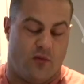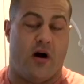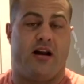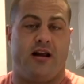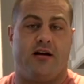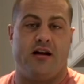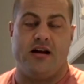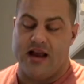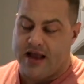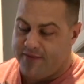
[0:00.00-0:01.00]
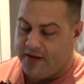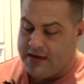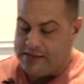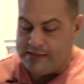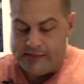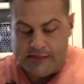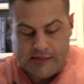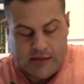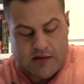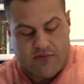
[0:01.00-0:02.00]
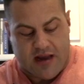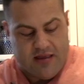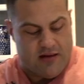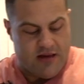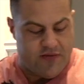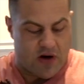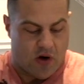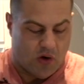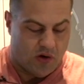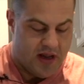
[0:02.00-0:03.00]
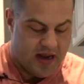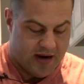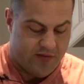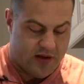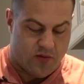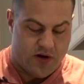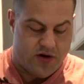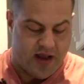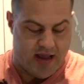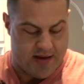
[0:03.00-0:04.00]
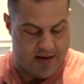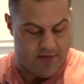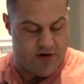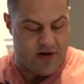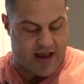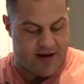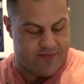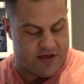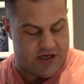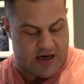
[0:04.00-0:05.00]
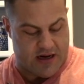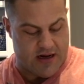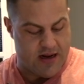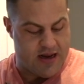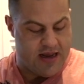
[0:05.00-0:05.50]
Why did I cut it in half? Rather than leave it whole, I feel like when you have the chicken,